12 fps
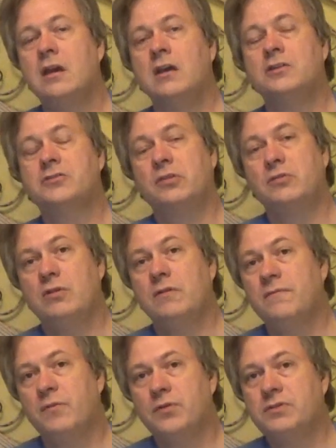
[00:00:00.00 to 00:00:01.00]
So
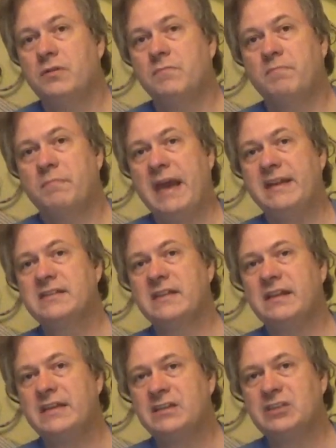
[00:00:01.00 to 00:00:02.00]
Universal
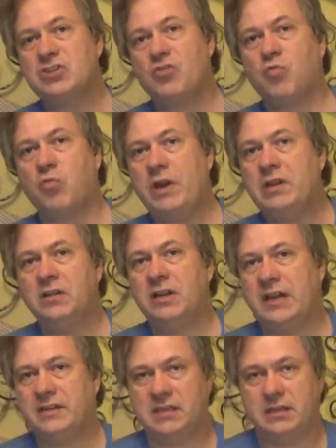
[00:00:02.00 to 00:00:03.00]
basically just
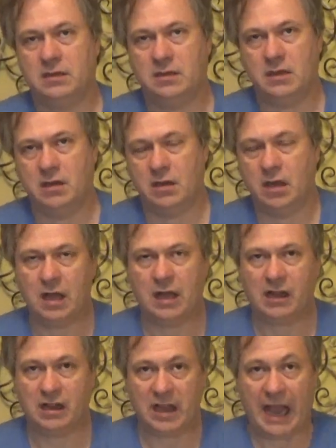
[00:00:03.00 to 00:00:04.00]
greenlit
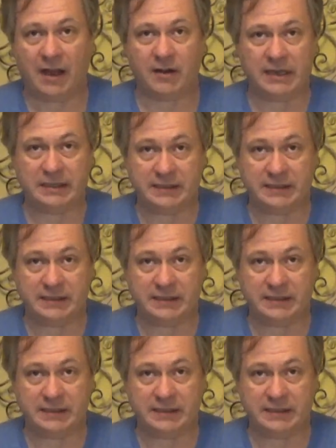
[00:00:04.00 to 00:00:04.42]
allowing